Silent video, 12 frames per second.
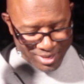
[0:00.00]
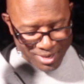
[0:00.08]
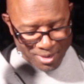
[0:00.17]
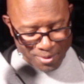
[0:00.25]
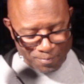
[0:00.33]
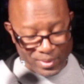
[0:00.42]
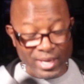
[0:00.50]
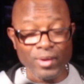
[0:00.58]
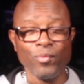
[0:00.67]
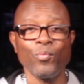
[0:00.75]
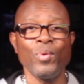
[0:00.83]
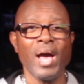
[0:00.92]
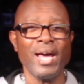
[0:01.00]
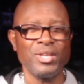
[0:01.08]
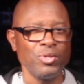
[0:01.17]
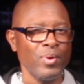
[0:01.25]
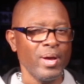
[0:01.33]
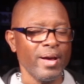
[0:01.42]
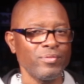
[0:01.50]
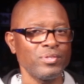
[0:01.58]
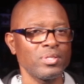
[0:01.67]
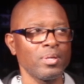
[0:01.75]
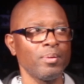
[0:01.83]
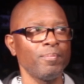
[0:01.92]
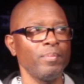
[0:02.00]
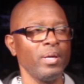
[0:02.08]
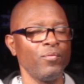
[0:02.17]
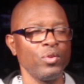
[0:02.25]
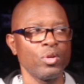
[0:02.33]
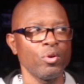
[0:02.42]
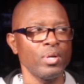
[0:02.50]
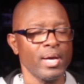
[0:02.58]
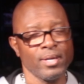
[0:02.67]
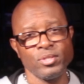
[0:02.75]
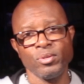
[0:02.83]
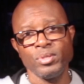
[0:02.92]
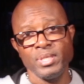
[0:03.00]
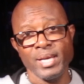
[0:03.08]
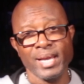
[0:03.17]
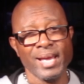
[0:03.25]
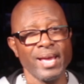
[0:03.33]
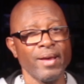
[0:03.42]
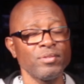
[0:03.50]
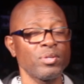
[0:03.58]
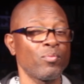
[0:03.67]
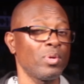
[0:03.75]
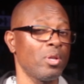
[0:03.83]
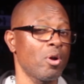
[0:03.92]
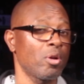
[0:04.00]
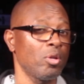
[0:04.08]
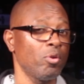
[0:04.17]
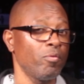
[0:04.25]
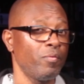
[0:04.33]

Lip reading: And I do have some, if you go to Altone Tech, I have some Rolaro